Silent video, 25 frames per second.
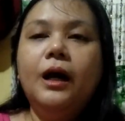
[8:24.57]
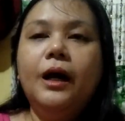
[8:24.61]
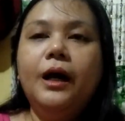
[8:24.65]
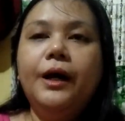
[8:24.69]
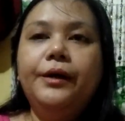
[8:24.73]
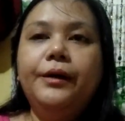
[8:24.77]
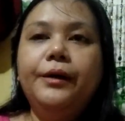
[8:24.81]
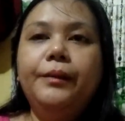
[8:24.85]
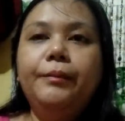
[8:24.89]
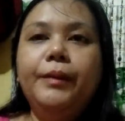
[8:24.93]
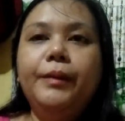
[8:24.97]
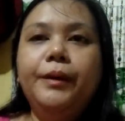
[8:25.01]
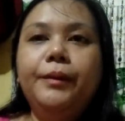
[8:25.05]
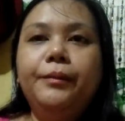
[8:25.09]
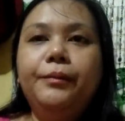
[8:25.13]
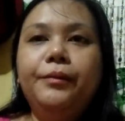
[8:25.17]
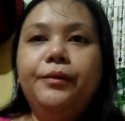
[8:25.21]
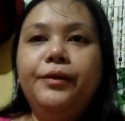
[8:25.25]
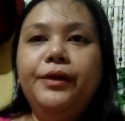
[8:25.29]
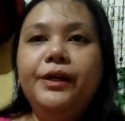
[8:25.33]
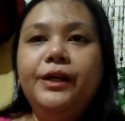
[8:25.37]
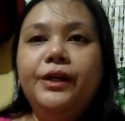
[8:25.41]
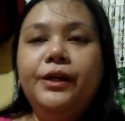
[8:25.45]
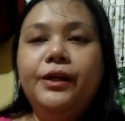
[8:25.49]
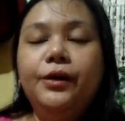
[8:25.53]
I
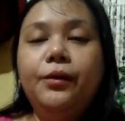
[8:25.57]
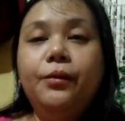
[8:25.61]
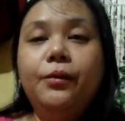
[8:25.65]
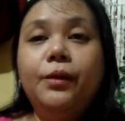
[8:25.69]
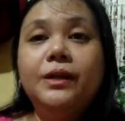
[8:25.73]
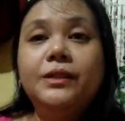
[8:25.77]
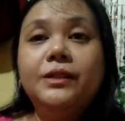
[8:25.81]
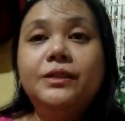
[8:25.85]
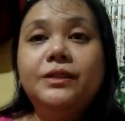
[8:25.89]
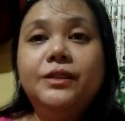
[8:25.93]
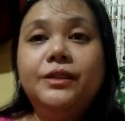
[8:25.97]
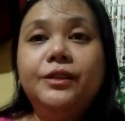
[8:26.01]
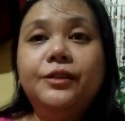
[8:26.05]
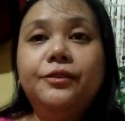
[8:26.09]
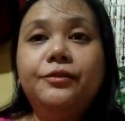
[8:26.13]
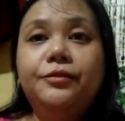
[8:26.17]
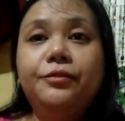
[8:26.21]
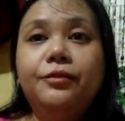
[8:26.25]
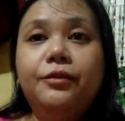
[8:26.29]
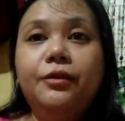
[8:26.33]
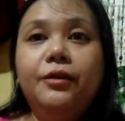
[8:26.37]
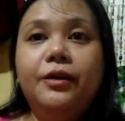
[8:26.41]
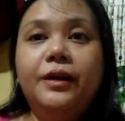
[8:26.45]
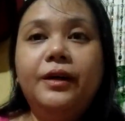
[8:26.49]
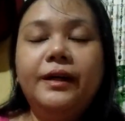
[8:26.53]
remember he requested
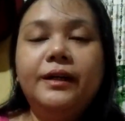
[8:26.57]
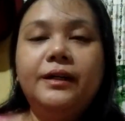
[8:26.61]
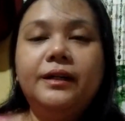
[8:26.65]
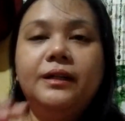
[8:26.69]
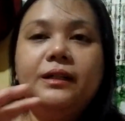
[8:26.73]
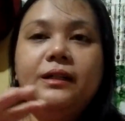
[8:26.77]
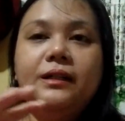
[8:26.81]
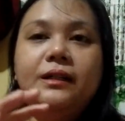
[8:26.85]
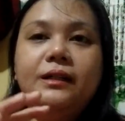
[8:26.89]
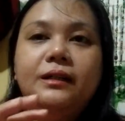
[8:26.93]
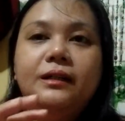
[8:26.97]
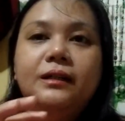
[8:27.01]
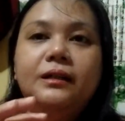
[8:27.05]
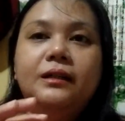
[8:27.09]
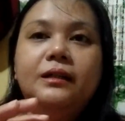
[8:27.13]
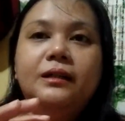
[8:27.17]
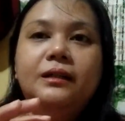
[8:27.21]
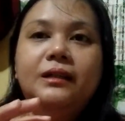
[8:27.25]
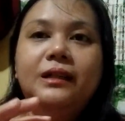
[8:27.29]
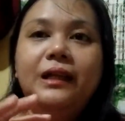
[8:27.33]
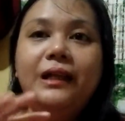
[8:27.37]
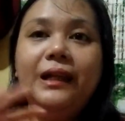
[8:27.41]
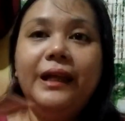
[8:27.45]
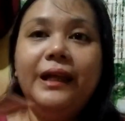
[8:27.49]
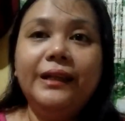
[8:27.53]
for
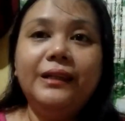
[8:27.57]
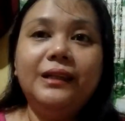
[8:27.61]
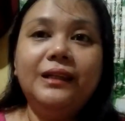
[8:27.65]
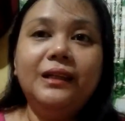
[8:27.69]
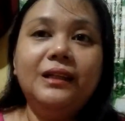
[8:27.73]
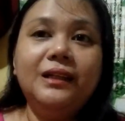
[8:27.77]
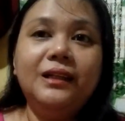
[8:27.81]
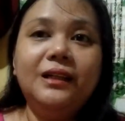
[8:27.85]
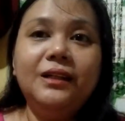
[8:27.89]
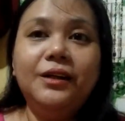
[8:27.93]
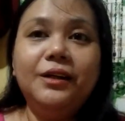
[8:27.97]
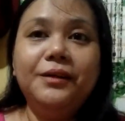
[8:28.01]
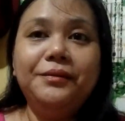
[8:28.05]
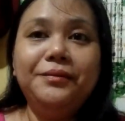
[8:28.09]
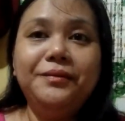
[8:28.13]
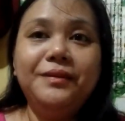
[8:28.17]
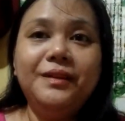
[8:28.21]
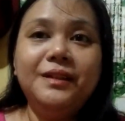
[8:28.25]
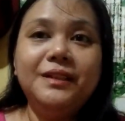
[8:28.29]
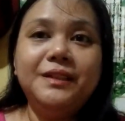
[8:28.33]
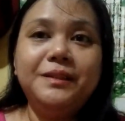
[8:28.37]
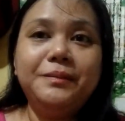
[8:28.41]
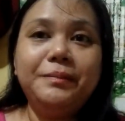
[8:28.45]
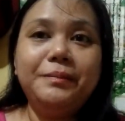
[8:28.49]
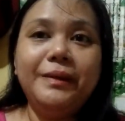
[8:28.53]
the lettering of
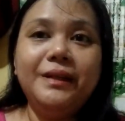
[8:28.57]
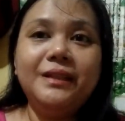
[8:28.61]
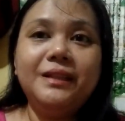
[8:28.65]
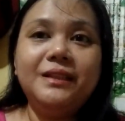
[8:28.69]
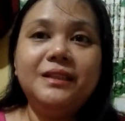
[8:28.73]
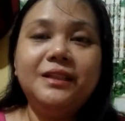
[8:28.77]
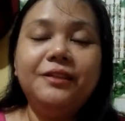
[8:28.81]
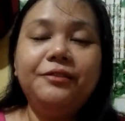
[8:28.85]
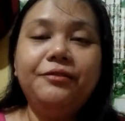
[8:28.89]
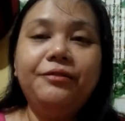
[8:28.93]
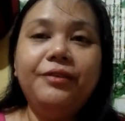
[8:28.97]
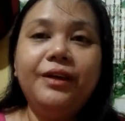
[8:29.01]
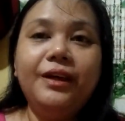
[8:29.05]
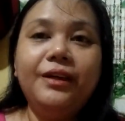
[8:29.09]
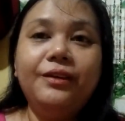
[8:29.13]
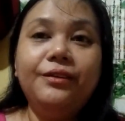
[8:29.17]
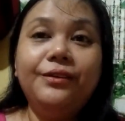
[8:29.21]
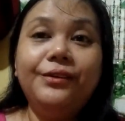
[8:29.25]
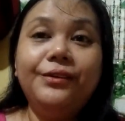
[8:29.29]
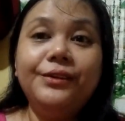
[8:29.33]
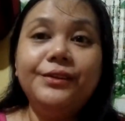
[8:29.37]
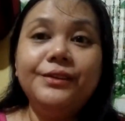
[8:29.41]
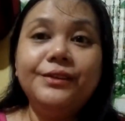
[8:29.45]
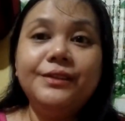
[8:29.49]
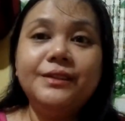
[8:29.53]
the Space
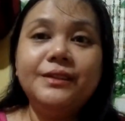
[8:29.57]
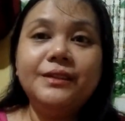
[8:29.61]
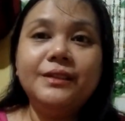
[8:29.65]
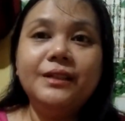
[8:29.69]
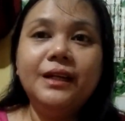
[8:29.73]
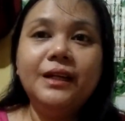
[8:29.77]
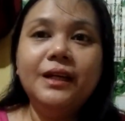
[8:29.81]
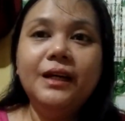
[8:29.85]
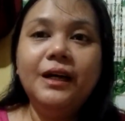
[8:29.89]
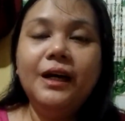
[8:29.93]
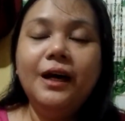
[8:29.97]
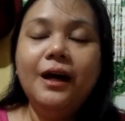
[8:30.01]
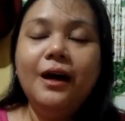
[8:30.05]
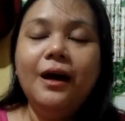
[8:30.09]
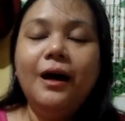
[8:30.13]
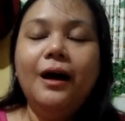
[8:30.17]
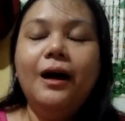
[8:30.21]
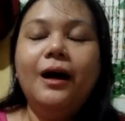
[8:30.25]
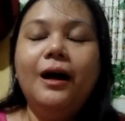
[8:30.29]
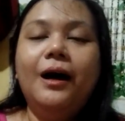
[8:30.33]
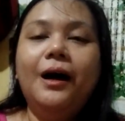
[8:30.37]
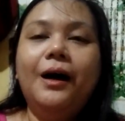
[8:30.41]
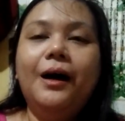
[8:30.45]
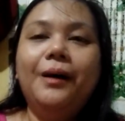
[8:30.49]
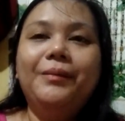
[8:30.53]
Invaders,
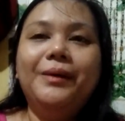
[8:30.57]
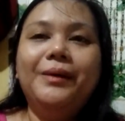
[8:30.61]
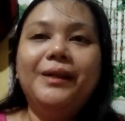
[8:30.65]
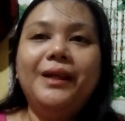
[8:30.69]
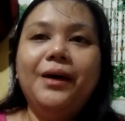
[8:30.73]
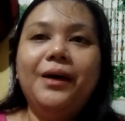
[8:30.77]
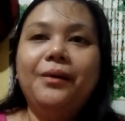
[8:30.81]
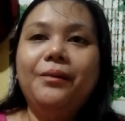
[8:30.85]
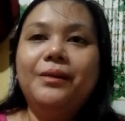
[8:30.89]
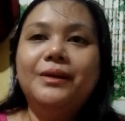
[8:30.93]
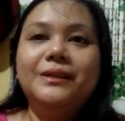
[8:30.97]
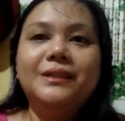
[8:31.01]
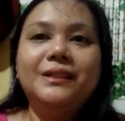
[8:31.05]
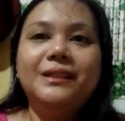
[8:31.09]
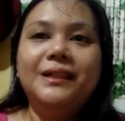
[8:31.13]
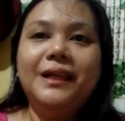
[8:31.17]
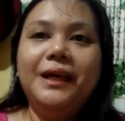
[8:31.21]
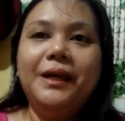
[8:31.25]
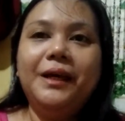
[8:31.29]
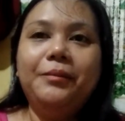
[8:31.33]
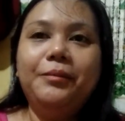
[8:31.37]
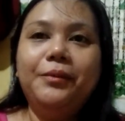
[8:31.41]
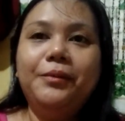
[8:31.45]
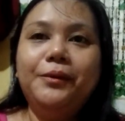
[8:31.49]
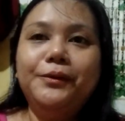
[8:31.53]
but I wasn't
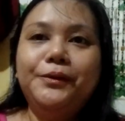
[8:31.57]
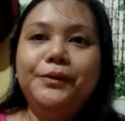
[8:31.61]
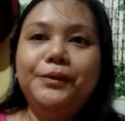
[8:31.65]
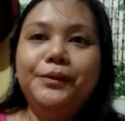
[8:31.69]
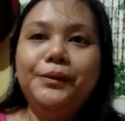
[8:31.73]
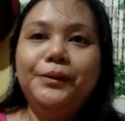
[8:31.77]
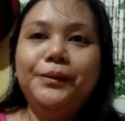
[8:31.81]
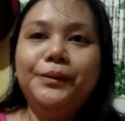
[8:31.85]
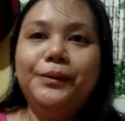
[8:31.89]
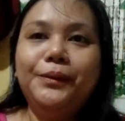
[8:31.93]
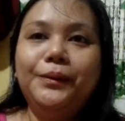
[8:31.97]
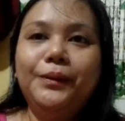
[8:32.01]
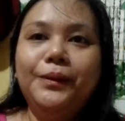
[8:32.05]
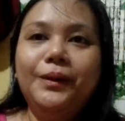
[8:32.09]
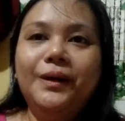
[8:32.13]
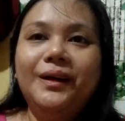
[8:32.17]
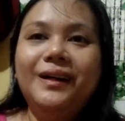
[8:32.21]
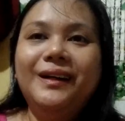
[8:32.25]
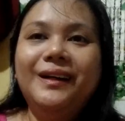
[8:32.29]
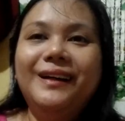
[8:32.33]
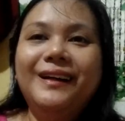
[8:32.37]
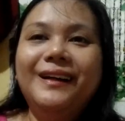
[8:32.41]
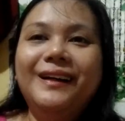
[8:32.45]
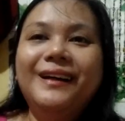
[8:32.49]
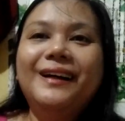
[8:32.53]
able to
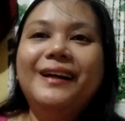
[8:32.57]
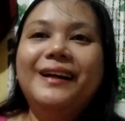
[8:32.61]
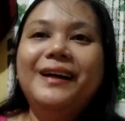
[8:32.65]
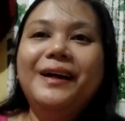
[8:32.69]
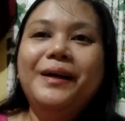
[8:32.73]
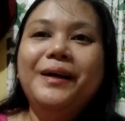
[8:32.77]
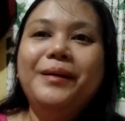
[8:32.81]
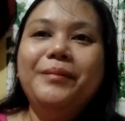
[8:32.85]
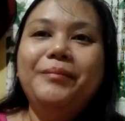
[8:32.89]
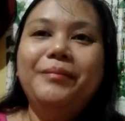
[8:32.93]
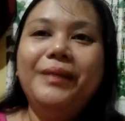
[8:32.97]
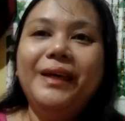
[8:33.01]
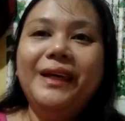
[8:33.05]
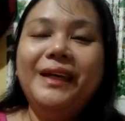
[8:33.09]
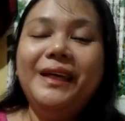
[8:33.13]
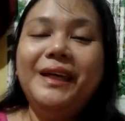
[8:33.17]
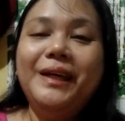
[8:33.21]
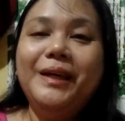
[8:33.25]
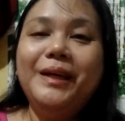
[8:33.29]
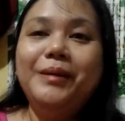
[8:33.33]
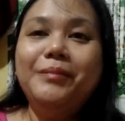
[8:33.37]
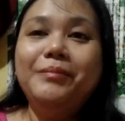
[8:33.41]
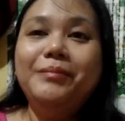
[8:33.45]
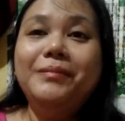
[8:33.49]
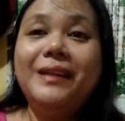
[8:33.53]
make
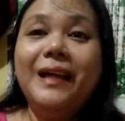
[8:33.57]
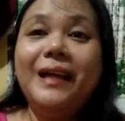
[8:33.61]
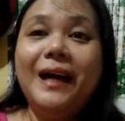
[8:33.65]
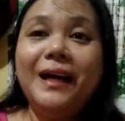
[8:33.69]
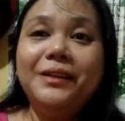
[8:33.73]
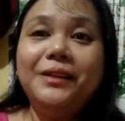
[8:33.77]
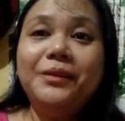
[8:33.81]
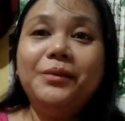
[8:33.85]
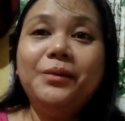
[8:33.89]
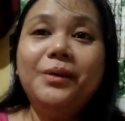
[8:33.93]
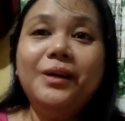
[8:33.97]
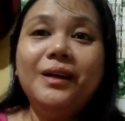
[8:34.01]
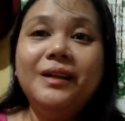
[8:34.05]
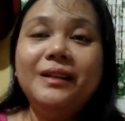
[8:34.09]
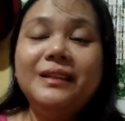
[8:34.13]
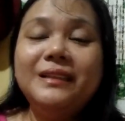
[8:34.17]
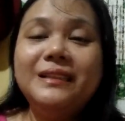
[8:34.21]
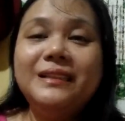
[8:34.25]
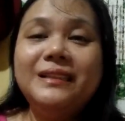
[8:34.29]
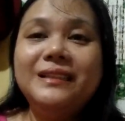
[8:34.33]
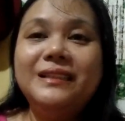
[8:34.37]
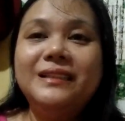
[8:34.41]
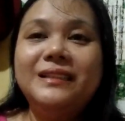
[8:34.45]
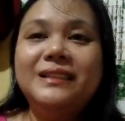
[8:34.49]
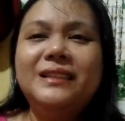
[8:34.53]
him that one
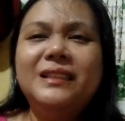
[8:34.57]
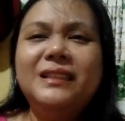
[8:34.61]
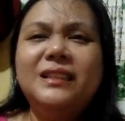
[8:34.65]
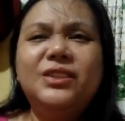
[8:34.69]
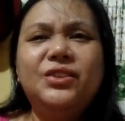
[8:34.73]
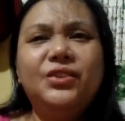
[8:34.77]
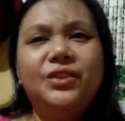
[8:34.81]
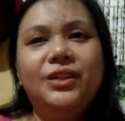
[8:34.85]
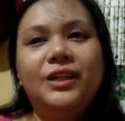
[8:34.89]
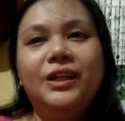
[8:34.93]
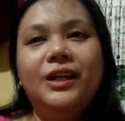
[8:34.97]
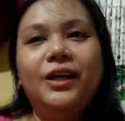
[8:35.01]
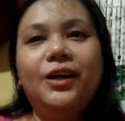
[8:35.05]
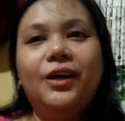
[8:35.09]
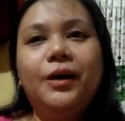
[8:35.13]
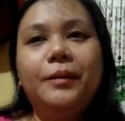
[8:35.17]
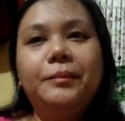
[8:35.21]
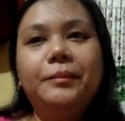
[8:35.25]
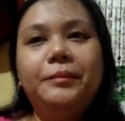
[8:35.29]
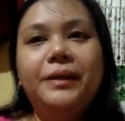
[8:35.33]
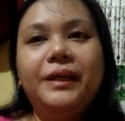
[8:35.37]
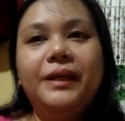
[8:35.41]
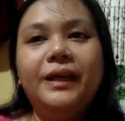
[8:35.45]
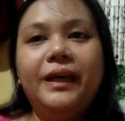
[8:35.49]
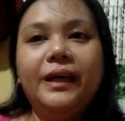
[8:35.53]
since it's really
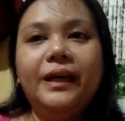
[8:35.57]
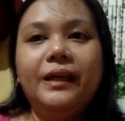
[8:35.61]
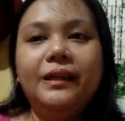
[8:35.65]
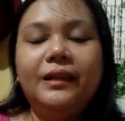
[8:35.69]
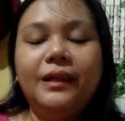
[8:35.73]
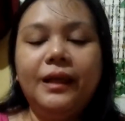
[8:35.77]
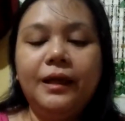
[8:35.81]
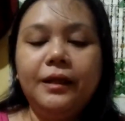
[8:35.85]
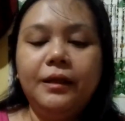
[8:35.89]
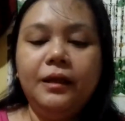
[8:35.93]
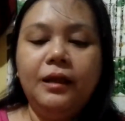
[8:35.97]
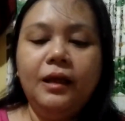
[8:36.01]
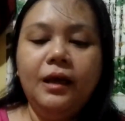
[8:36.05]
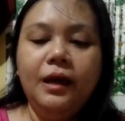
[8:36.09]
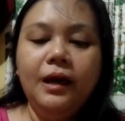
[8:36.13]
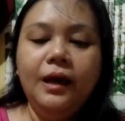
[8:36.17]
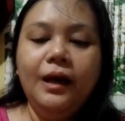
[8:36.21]
complicated.